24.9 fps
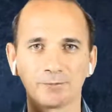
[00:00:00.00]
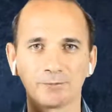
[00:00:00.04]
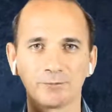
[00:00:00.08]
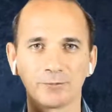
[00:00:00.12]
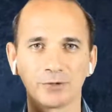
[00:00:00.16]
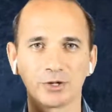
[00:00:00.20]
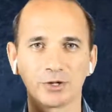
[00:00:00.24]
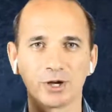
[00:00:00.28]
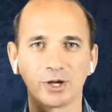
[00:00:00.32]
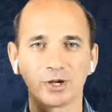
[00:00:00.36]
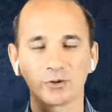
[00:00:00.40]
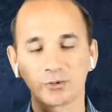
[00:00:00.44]

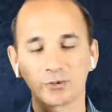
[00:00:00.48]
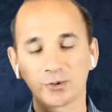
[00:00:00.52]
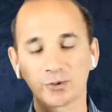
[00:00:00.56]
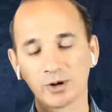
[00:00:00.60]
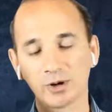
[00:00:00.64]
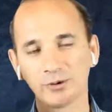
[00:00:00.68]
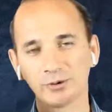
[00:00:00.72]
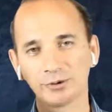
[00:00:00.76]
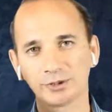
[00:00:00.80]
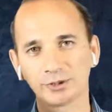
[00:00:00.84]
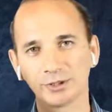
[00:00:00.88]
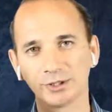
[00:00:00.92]
when I
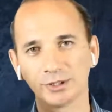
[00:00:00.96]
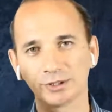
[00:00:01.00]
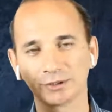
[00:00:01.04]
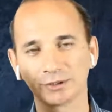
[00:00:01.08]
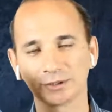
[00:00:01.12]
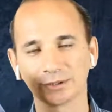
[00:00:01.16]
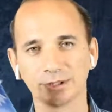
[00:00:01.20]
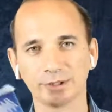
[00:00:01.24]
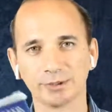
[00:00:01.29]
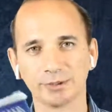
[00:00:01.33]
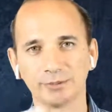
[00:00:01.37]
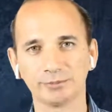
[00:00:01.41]
wrote
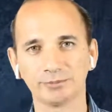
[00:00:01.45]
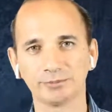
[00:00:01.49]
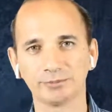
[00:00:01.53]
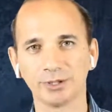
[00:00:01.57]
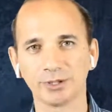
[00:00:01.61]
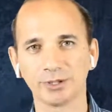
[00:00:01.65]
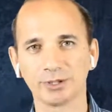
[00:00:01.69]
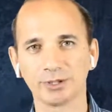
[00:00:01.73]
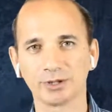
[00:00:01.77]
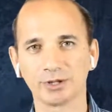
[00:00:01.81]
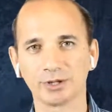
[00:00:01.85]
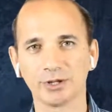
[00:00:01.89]
it,
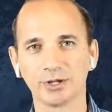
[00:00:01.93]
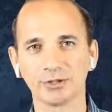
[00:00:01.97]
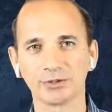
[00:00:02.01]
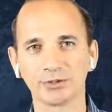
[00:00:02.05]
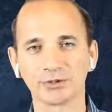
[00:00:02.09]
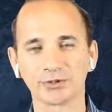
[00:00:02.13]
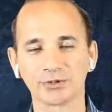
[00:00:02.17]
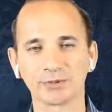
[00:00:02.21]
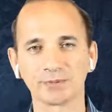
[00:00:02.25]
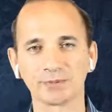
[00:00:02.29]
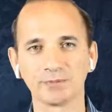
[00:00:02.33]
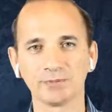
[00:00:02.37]

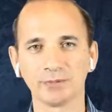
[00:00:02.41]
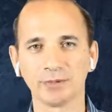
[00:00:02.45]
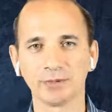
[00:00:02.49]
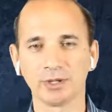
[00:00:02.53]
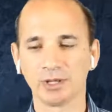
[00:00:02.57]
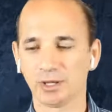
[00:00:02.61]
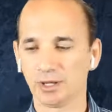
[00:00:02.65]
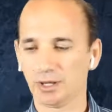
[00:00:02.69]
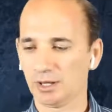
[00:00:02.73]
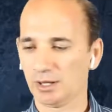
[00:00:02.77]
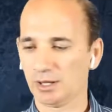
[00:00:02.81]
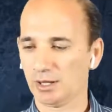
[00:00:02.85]
because
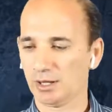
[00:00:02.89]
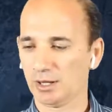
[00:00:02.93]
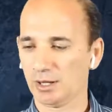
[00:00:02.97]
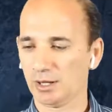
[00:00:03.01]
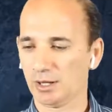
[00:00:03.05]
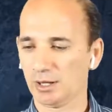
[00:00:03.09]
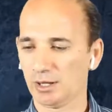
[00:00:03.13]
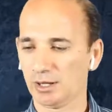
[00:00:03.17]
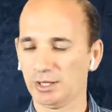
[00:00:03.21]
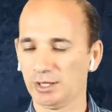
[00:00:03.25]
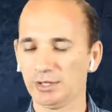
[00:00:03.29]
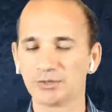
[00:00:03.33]

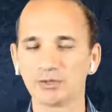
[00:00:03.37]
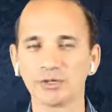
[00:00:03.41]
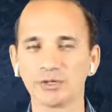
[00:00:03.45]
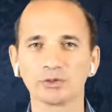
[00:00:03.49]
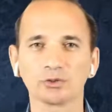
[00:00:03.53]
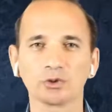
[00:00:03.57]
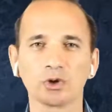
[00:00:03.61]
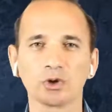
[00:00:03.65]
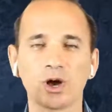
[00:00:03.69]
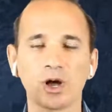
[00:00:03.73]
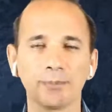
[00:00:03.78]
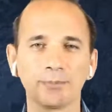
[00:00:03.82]
it's a
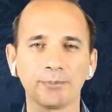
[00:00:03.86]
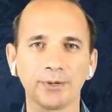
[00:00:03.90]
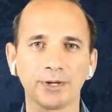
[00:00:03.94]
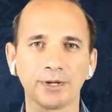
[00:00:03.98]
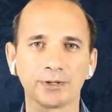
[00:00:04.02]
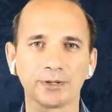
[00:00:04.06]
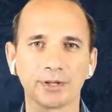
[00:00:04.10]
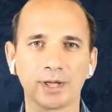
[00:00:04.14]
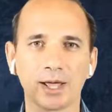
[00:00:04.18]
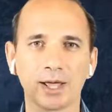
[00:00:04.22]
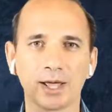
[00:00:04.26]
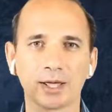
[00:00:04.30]

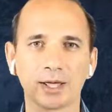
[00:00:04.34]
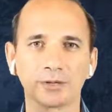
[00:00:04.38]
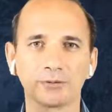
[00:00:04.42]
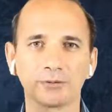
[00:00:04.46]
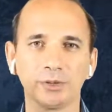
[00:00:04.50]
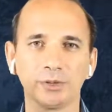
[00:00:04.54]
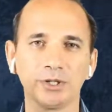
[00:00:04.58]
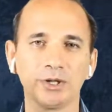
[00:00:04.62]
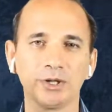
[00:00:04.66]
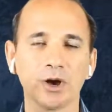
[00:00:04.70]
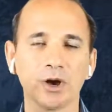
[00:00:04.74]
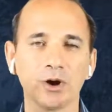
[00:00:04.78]
topic that
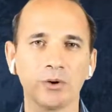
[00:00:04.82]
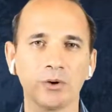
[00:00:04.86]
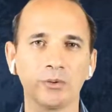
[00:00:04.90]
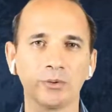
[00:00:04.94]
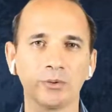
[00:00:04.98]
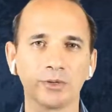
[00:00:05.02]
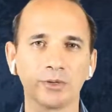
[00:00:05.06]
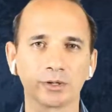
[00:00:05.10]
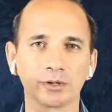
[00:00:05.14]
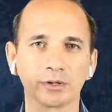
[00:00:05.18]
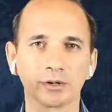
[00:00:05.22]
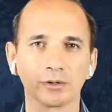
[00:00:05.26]
we
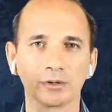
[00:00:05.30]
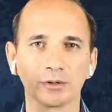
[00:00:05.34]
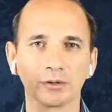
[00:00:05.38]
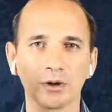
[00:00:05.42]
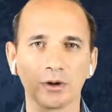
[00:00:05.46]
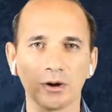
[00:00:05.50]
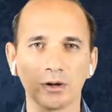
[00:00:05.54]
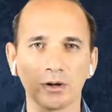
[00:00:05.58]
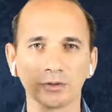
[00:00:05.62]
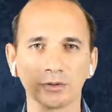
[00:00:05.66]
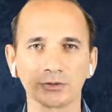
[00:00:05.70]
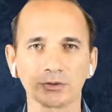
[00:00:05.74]
know there are
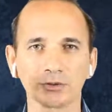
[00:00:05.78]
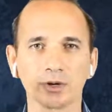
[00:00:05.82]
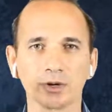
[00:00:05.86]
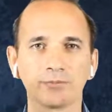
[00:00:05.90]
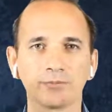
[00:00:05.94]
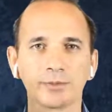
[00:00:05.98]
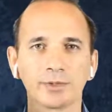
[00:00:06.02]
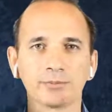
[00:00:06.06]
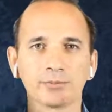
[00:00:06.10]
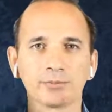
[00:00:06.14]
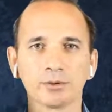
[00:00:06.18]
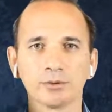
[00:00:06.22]
lots
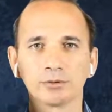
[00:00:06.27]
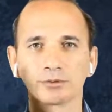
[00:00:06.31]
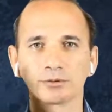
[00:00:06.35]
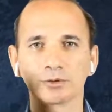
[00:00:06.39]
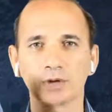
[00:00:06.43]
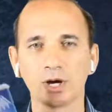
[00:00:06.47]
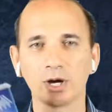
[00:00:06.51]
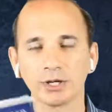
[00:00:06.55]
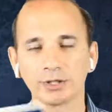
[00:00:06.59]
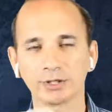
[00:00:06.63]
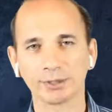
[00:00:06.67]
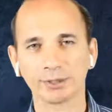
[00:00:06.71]
of people
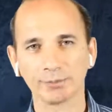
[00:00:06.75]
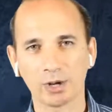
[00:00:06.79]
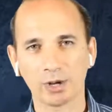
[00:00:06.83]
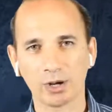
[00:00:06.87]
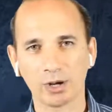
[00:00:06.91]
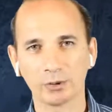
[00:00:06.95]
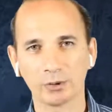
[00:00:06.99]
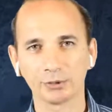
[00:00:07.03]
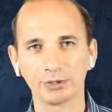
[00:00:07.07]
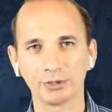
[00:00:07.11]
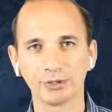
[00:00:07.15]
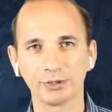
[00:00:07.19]
write
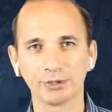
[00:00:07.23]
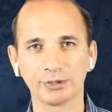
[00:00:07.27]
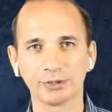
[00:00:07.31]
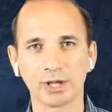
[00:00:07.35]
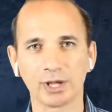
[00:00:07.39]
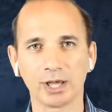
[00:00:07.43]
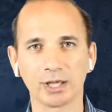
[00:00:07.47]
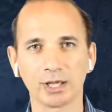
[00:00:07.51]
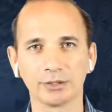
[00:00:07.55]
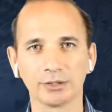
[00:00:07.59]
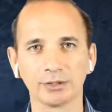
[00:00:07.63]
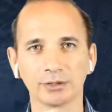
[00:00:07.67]
about it,
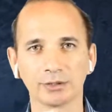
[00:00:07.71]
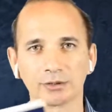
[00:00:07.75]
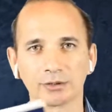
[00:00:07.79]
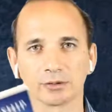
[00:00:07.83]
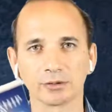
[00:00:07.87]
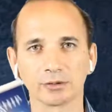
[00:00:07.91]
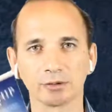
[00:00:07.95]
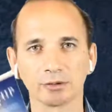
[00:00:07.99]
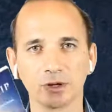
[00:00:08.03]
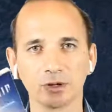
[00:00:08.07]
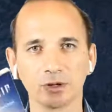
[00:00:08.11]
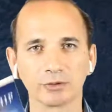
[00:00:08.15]
and there
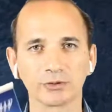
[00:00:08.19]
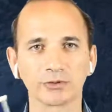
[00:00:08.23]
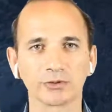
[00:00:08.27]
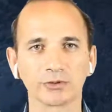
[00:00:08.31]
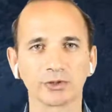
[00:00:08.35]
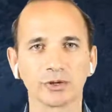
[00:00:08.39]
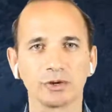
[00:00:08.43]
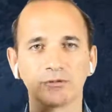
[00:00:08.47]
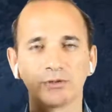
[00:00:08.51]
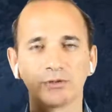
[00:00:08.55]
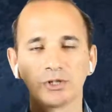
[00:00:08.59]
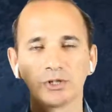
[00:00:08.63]
are
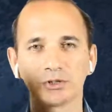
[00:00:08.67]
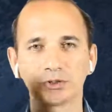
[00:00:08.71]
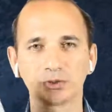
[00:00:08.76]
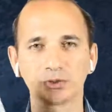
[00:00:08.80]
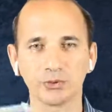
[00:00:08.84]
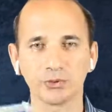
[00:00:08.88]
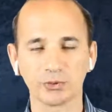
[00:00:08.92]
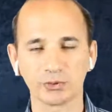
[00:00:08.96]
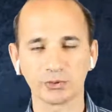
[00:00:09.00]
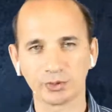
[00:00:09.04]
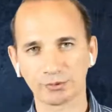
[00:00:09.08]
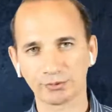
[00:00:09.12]
lots of
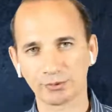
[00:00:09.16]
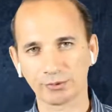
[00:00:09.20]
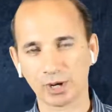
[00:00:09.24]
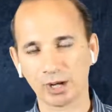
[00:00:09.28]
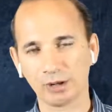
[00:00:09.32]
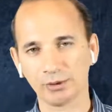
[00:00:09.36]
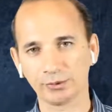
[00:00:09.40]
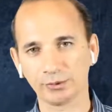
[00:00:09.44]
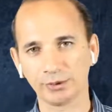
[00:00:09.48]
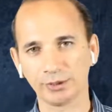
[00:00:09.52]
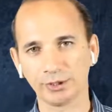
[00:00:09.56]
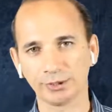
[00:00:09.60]
issues
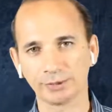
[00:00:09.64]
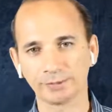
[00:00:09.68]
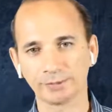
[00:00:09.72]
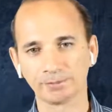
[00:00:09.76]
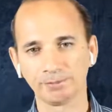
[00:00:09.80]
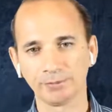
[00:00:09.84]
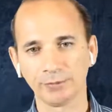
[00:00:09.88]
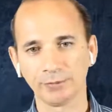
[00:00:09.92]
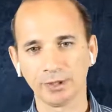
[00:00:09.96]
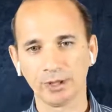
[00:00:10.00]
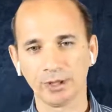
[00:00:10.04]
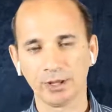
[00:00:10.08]
around it,
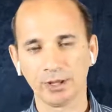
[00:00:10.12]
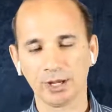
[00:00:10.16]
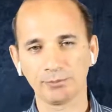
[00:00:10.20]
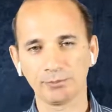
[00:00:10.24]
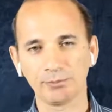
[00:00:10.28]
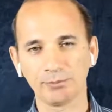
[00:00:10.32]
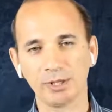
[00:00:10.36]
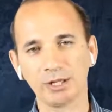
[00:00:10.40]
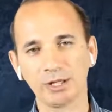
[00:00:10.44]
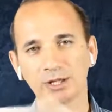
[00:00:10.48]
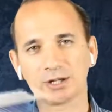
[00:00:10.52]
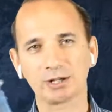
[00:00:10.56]

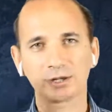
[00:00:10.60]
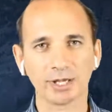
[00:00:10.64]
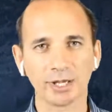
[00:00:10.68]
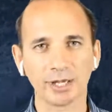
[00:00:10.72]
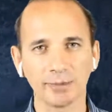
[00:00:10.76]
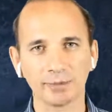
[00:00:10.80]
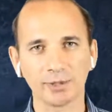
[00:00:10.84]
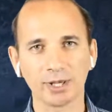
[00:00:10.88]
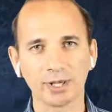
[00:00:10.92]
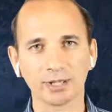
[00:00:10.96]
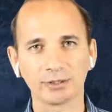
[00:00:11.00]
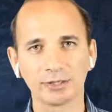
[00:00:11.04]
and many
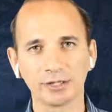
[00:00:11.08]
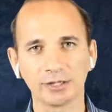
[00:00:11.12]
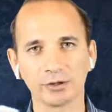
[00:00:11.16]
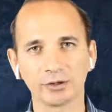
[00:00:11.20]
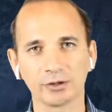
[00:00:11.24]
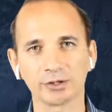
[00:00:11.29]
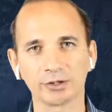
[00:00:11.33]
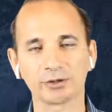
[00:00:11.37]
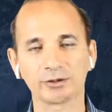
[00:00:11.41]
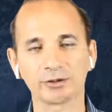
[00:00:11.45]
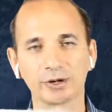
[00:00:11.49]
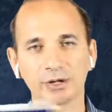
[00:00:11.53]
claim that they
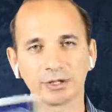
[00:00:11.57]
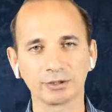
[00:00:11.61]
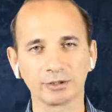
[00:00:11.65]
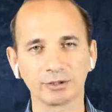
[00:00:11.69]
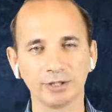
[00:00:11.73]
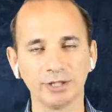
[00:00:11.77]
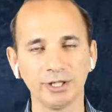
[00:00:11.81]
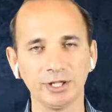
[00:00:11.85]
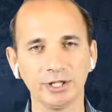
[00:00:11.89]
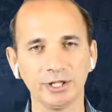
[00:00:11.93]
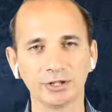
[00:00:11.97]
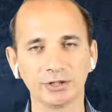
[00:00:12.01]
are
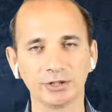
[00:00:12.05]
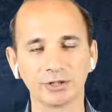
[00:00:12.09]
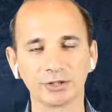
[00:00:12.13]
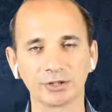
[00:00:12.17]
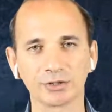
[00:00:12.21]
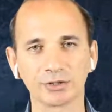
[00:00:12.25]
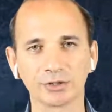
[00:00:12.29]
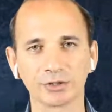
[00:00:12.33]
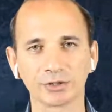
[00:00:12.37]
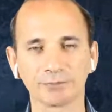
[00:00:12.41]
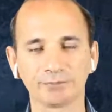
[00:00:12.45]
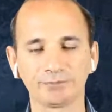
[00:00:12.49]
great
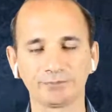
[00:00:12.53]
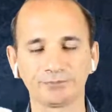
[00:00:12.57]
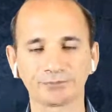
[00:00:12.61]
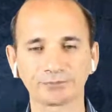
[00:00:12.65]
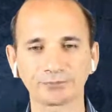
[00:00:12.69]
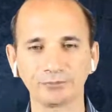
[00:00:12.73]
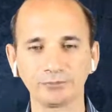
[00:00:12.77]
leaders.